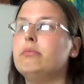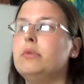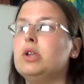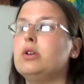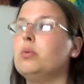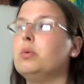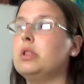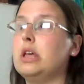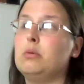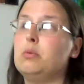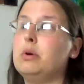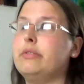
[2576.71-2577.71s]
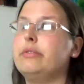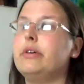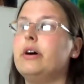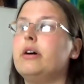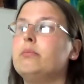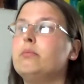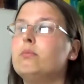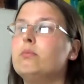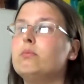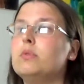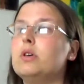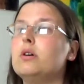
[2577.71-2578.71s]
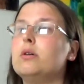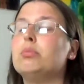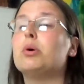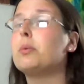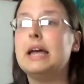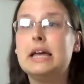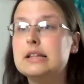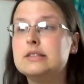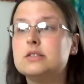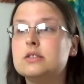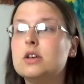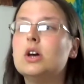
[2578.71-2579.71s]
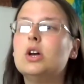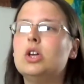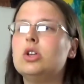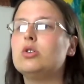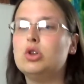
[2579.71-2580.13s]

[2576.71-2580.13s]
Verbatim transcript: you know, like with um, the parades, you know,